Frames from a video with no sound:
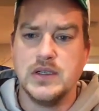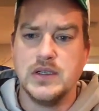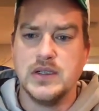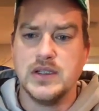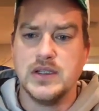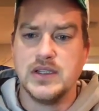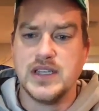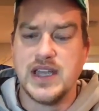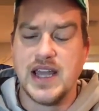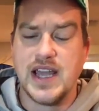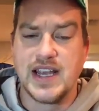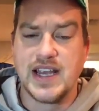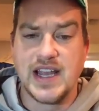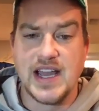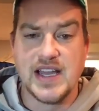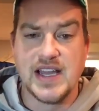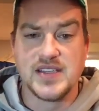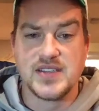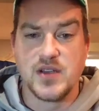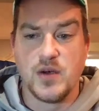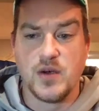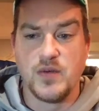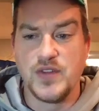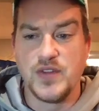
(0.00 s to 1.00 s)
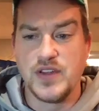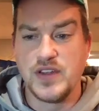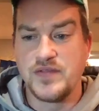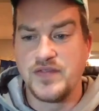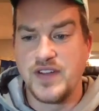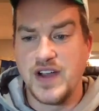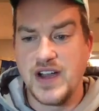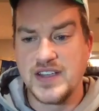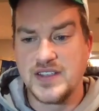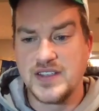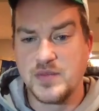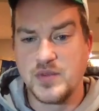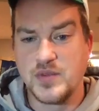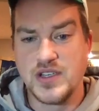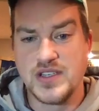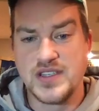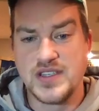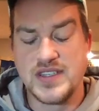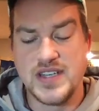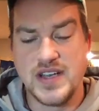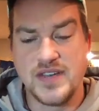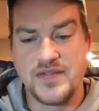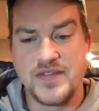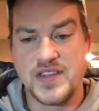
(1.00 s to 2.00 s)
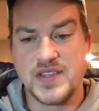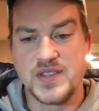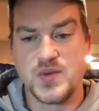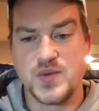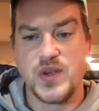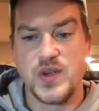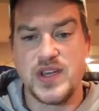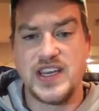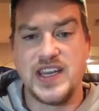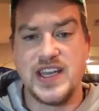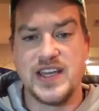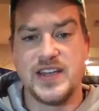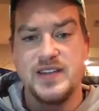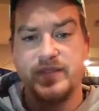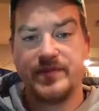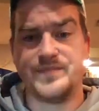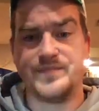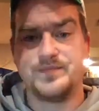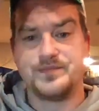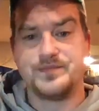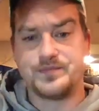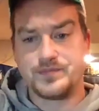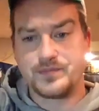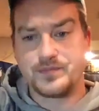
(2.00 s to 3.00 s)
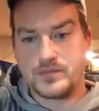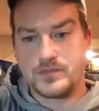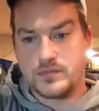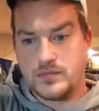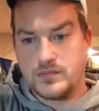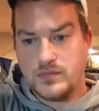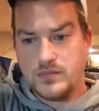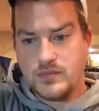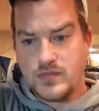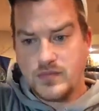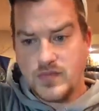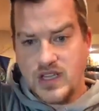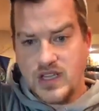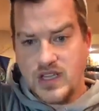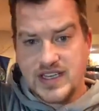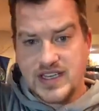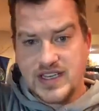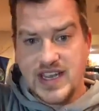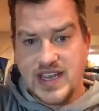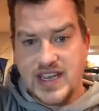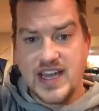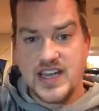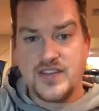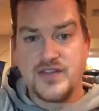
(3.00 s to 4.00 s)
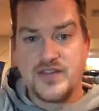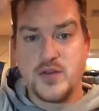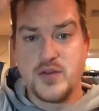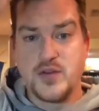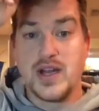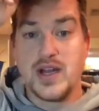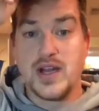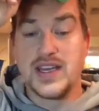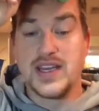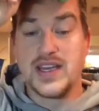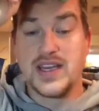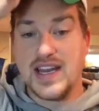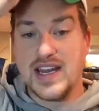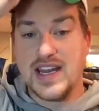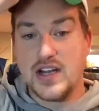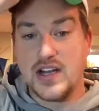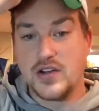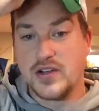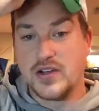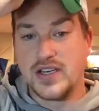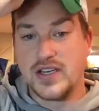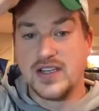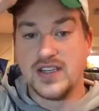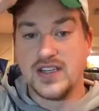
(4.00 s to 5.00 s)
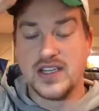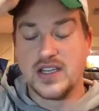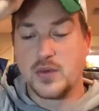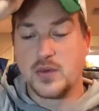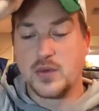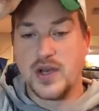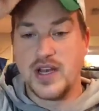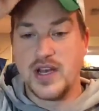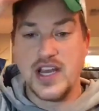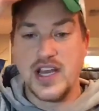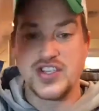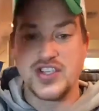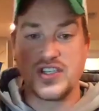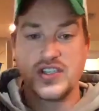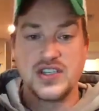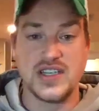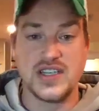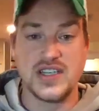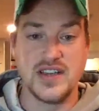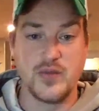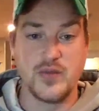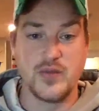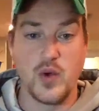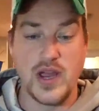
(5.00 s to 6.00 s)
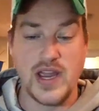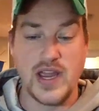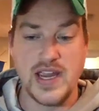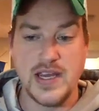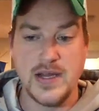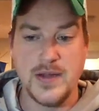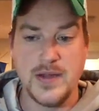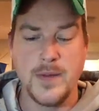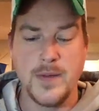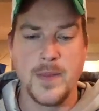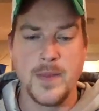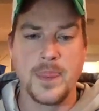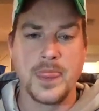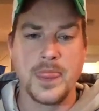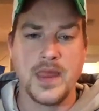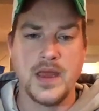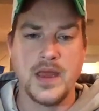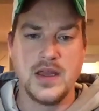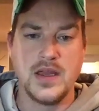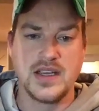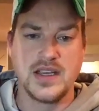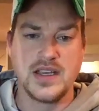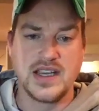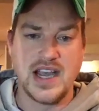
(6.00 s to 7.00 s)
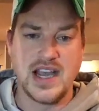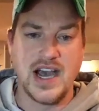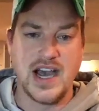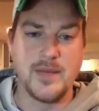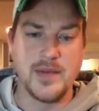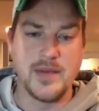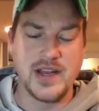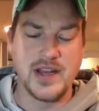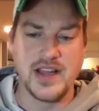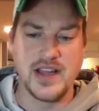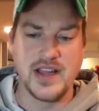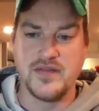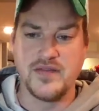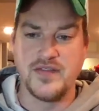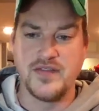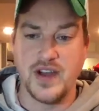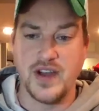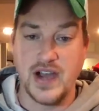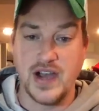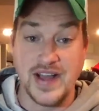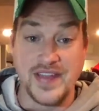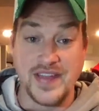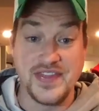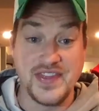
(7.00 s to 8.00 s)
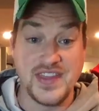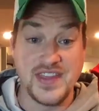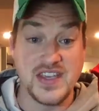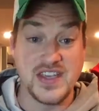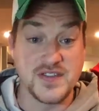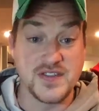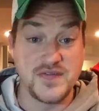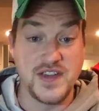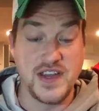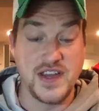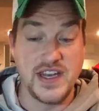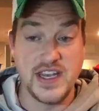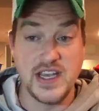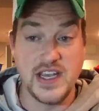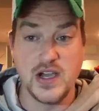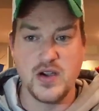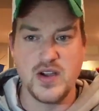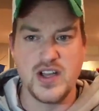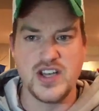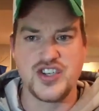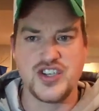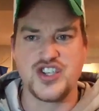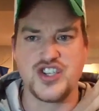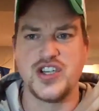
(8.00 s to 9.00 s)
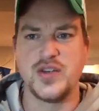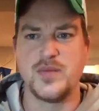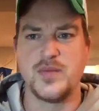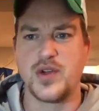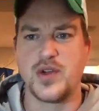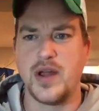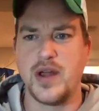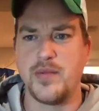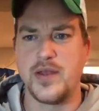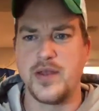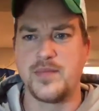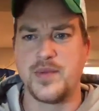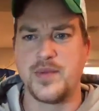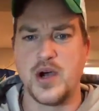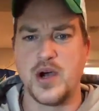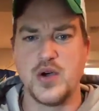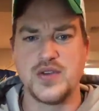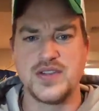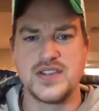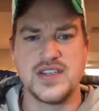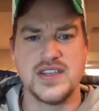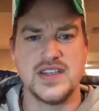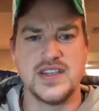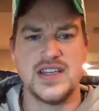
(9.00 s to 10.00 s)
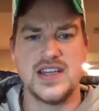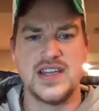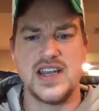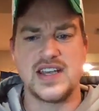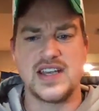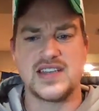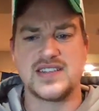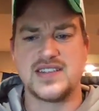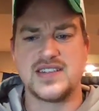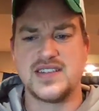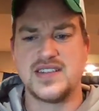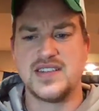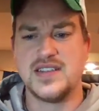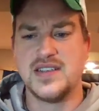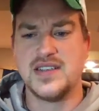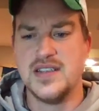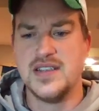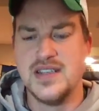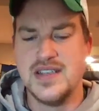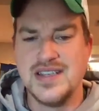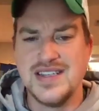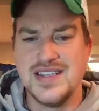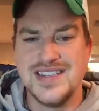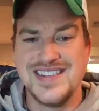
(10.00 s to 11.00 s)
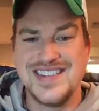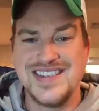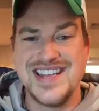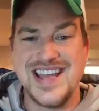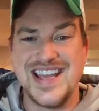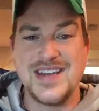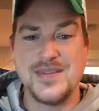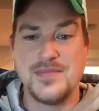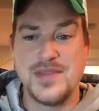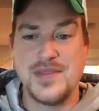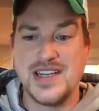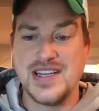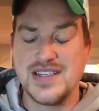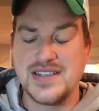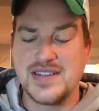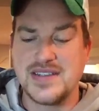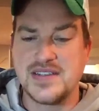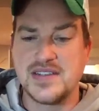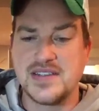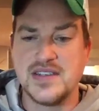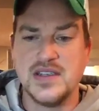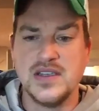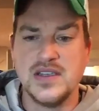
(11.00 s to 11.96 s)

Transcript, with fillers: yeah, guys, hopefully you find some good stuff this weekend. Again, if you want to get entered in the liquidation giveaway, comment on the on this video. It should probably post in the next ten minutes.